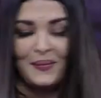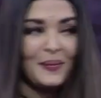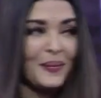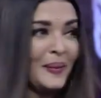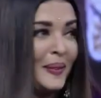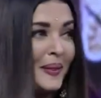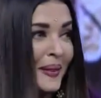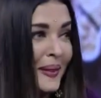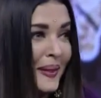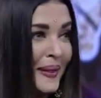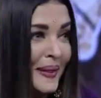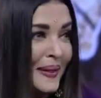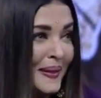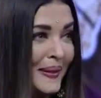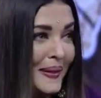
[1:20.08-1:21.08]

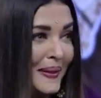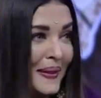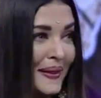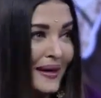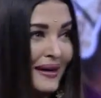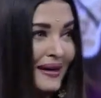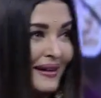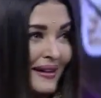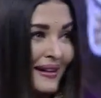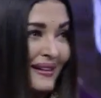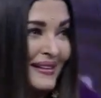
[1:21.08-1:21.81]
Nobody speaks.